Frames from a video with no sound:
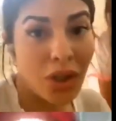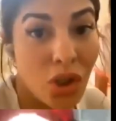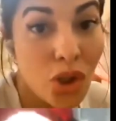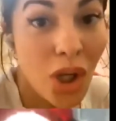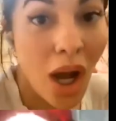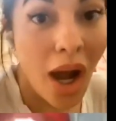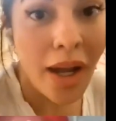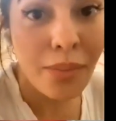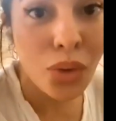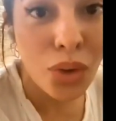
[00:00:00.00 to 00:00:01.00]
had
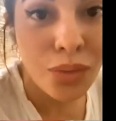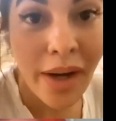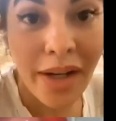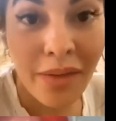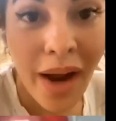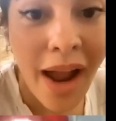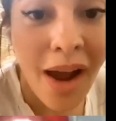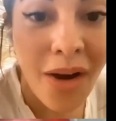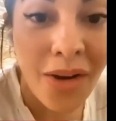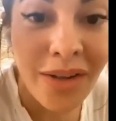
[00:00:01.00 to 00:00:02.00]
Shanmu running
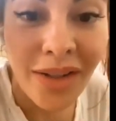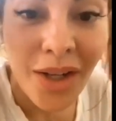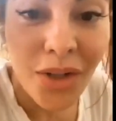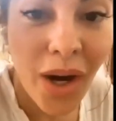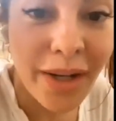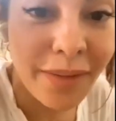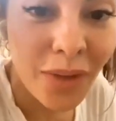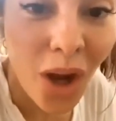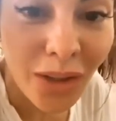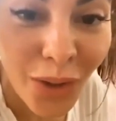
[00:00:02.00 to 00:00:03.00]
around, trying to
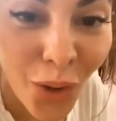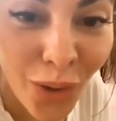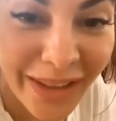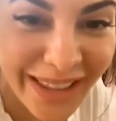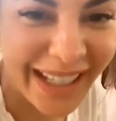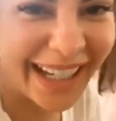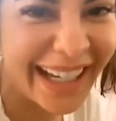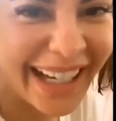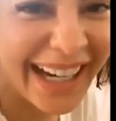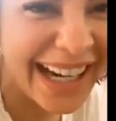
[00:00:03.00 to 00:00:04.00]
vlog the whole
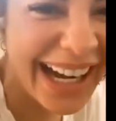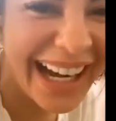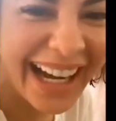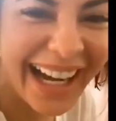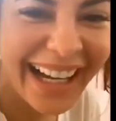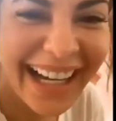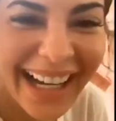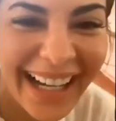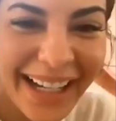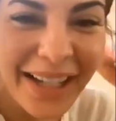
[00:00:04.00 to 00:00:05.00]
thing. Shout out to
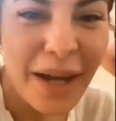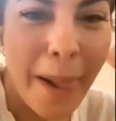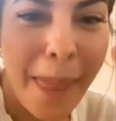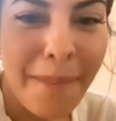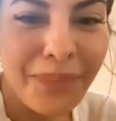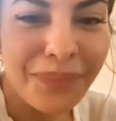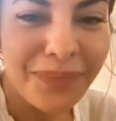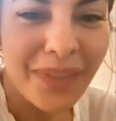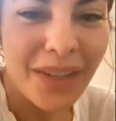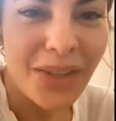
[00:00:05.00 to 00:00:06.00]
Shanmu, man.
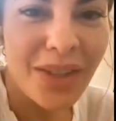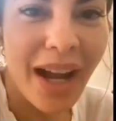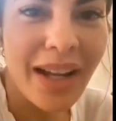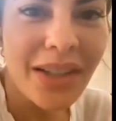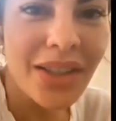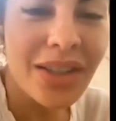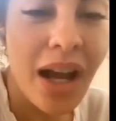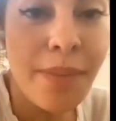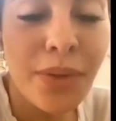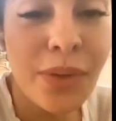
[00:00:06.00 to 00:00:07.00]
Shout out to
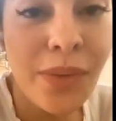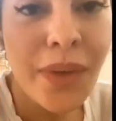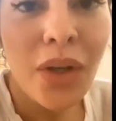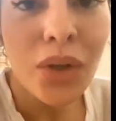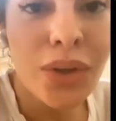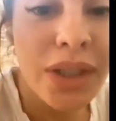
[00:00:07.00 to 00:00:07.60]
Shanmu, who's